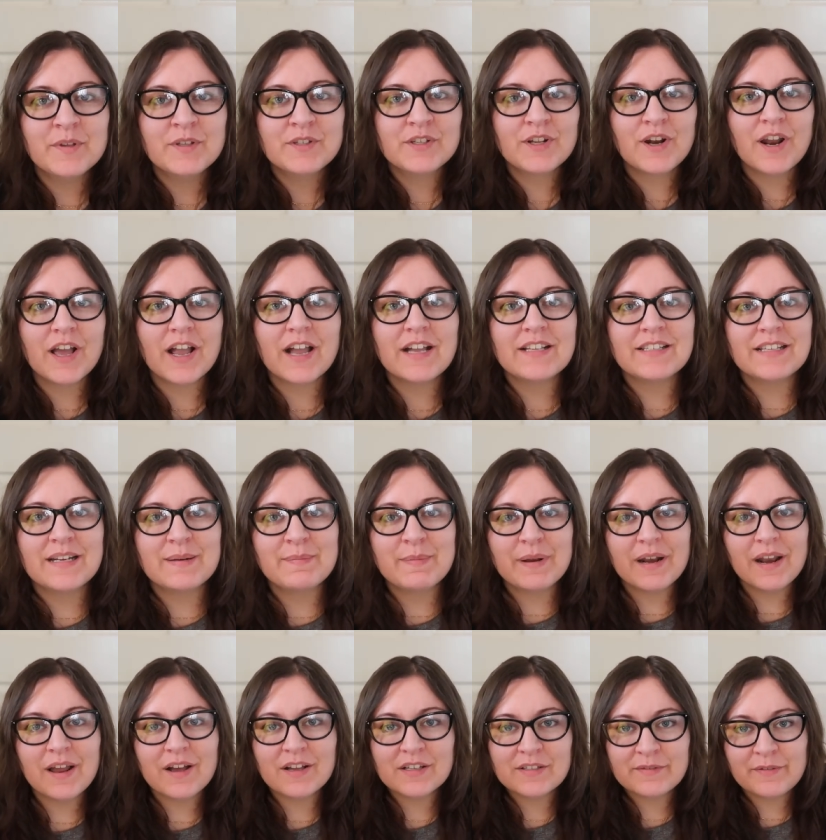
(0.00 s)
So like I said in
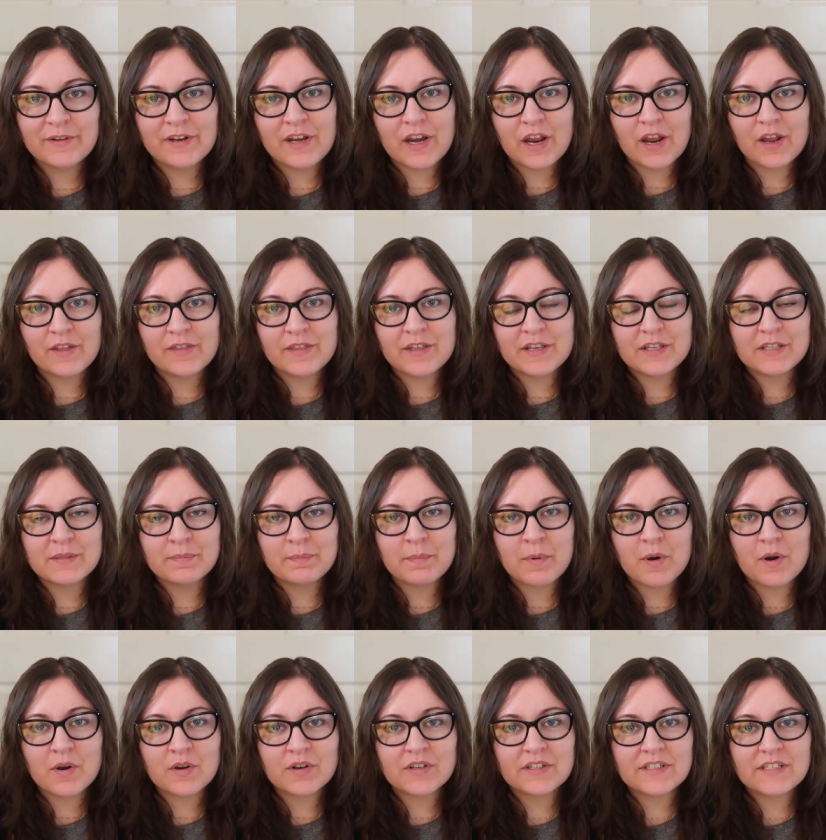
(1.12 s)
my last video, this
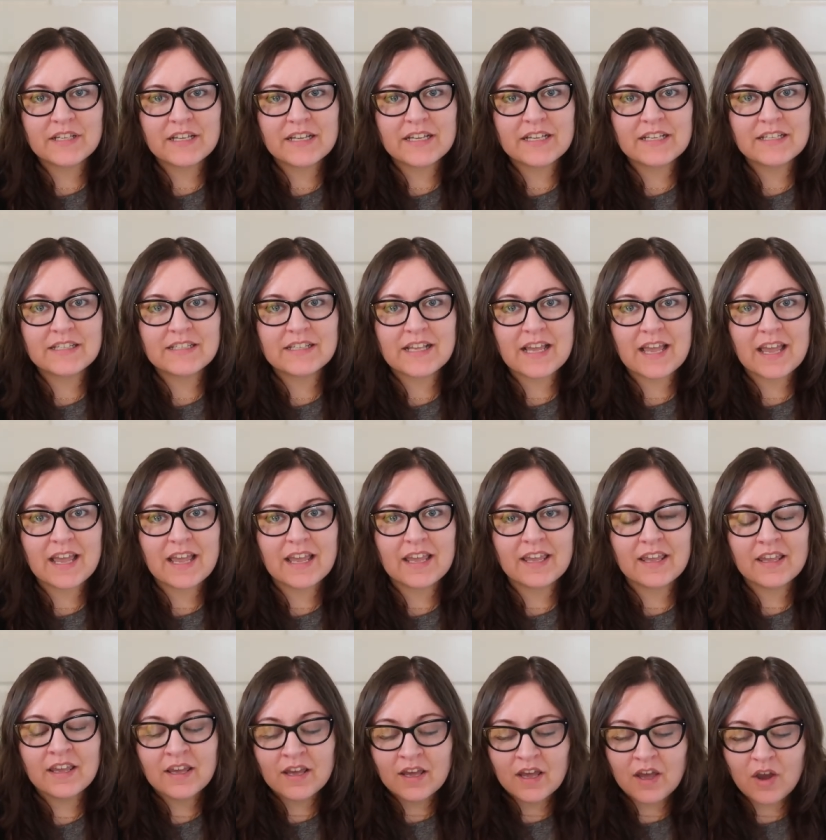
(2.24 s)
box is
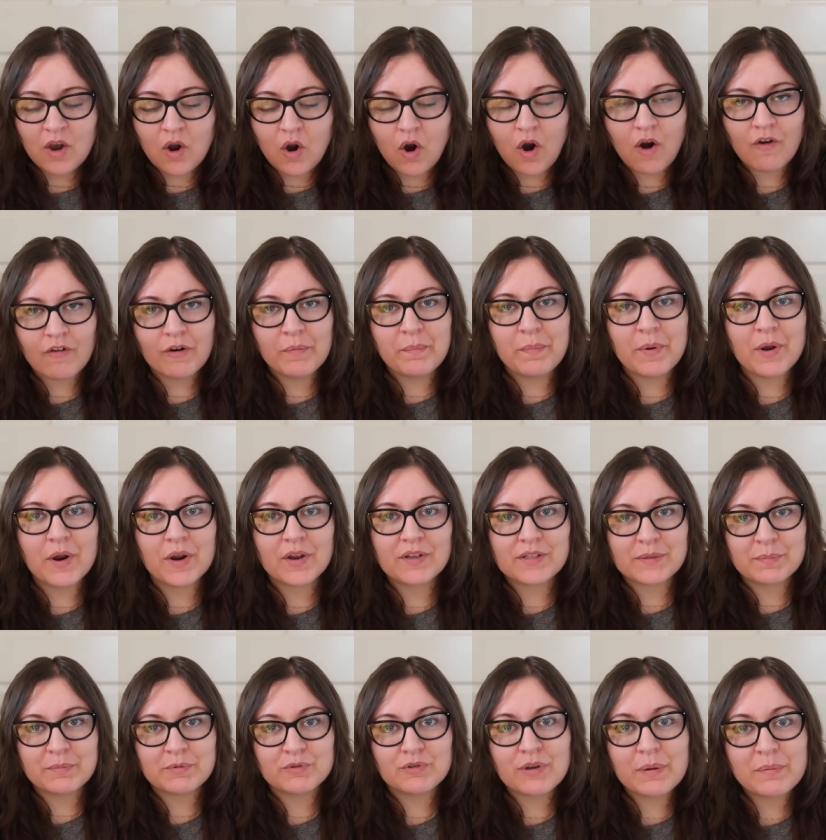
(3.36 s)
a horror book
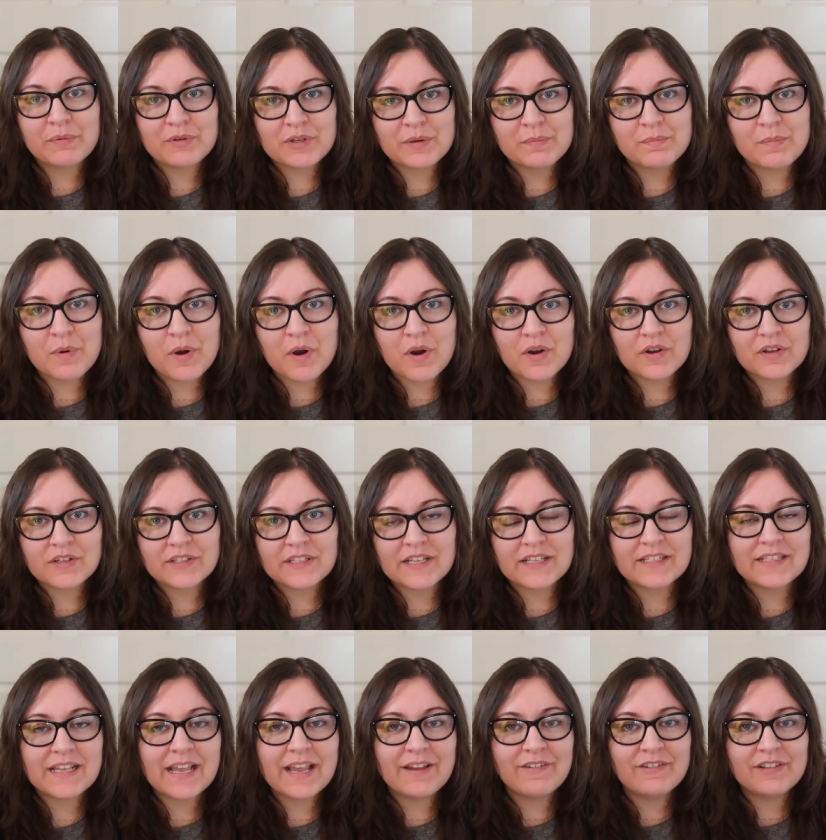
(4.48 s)
subscription box.
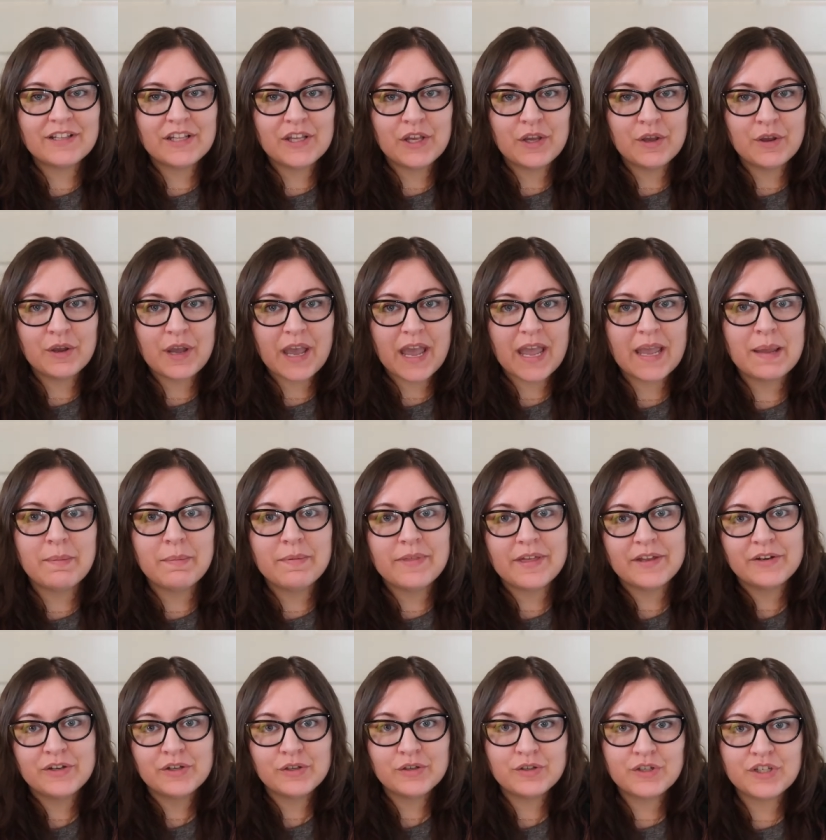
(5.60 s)
It's here in the UK, but
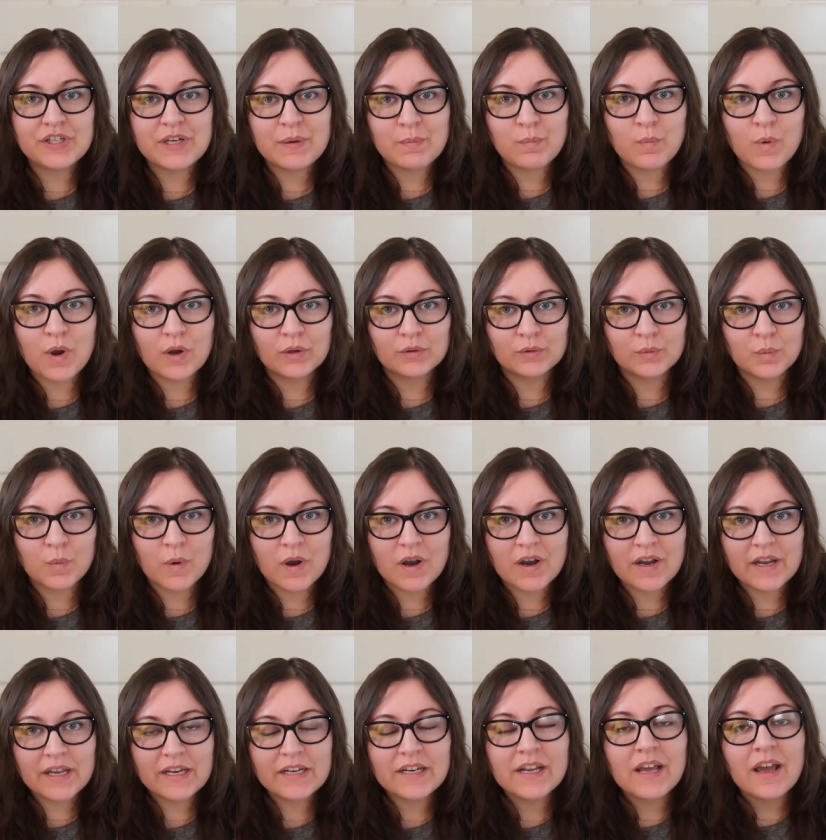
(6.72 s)
they do ship
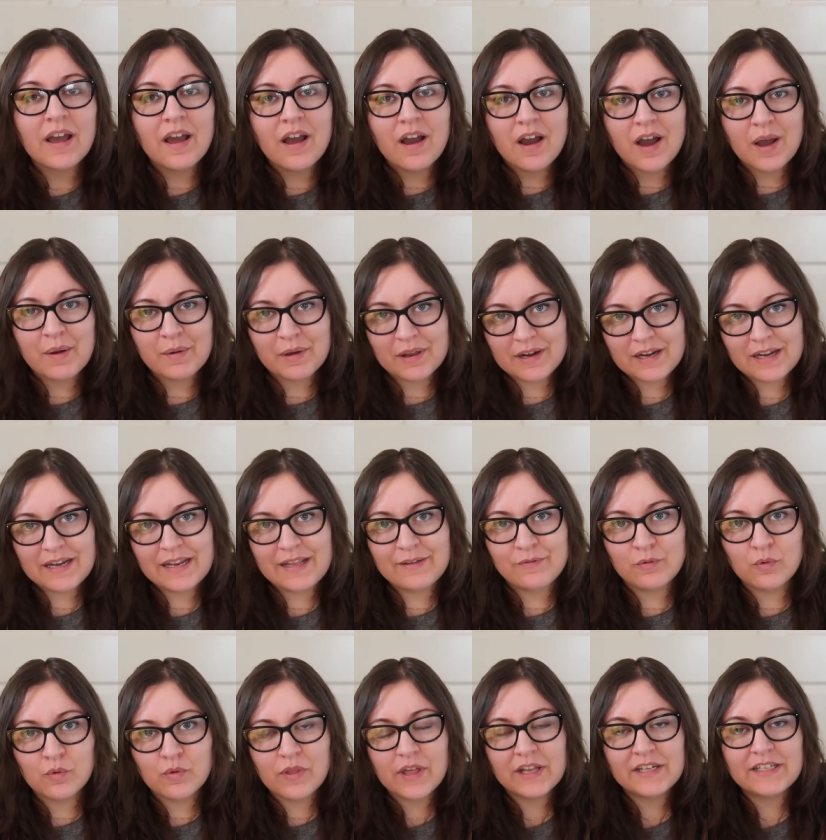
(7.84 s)
worldwide. I'm going to leave
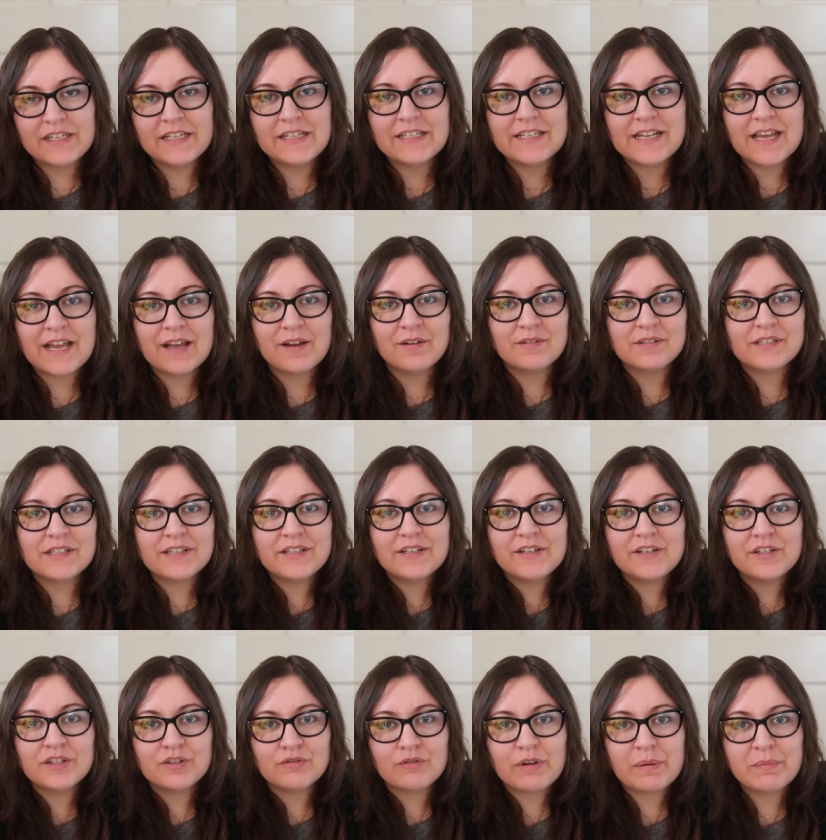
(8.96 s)
all their details in the
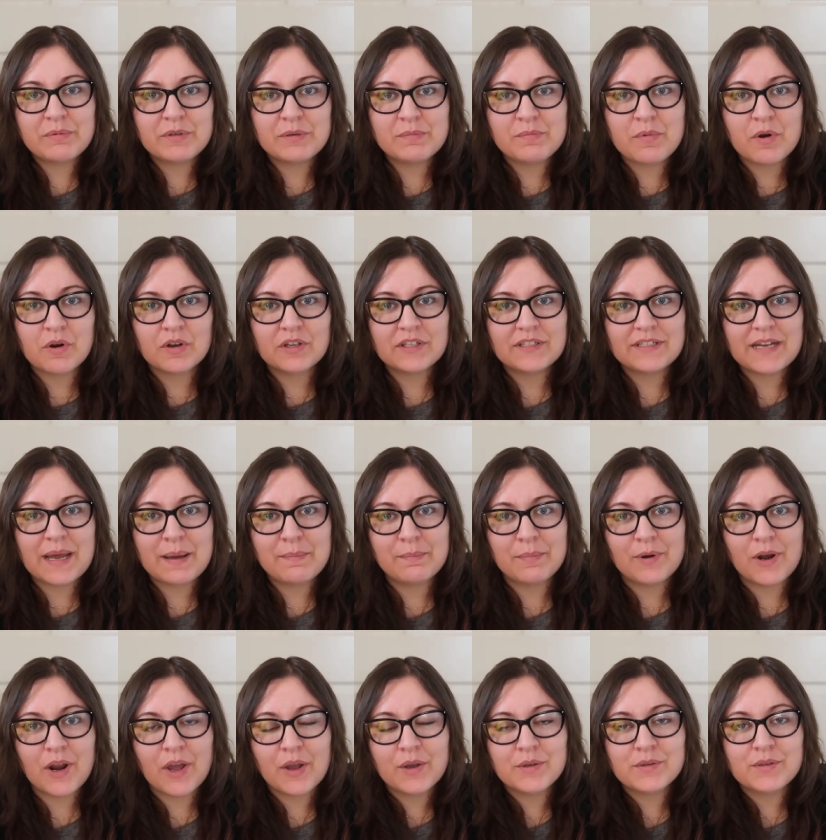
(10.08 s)
description box down
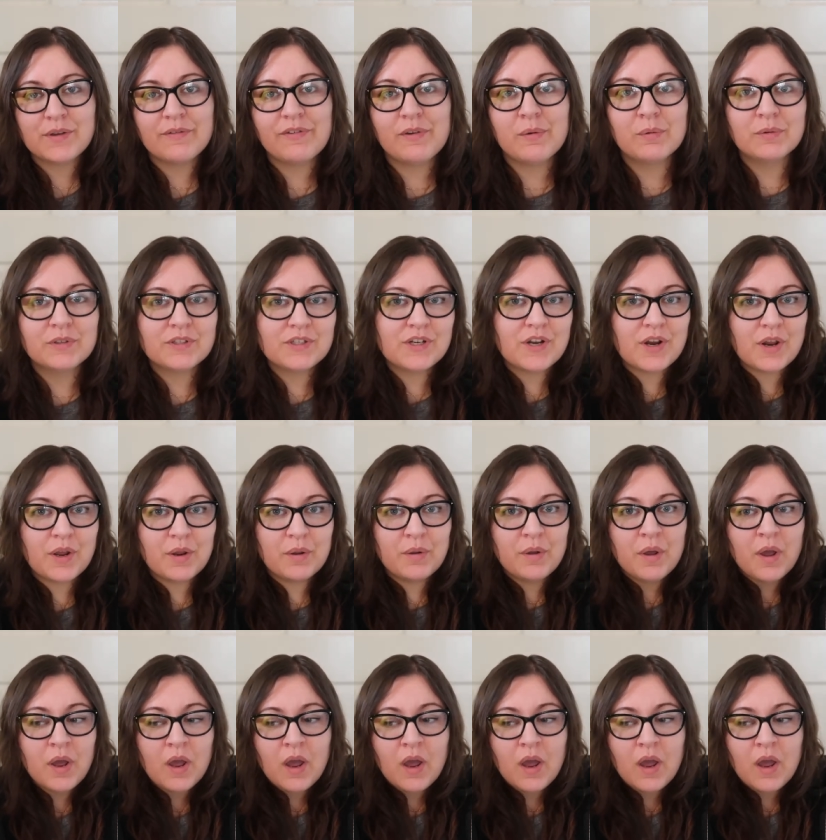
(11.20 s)
below, so if you want to know